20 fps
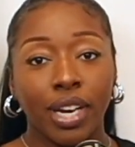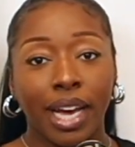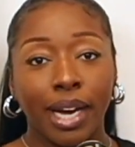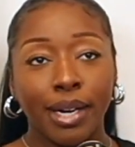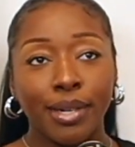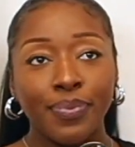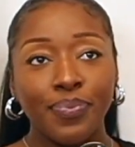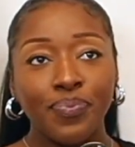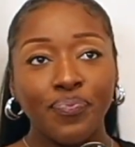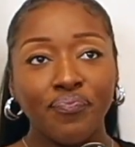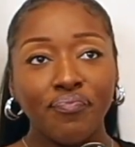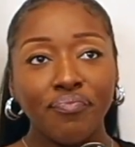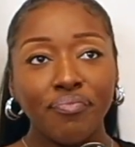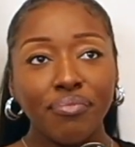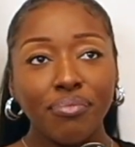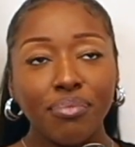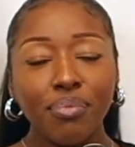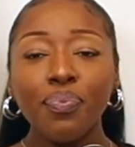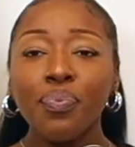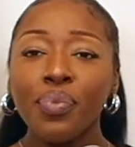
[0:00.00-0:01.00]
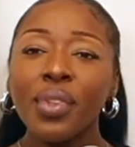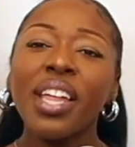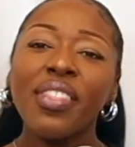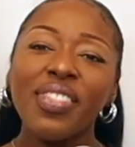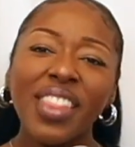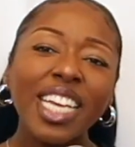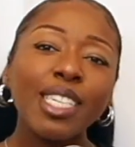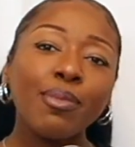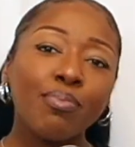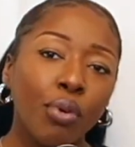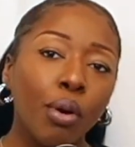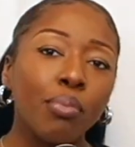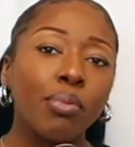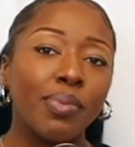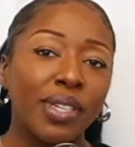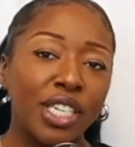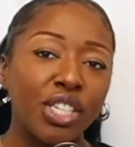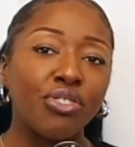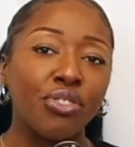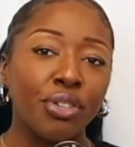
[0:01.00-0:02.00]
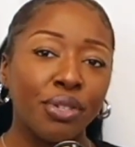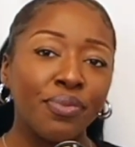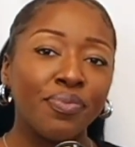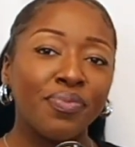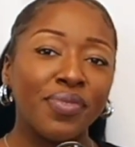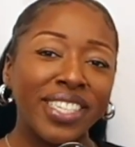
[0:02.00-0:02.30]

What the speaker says: out, that's probably true.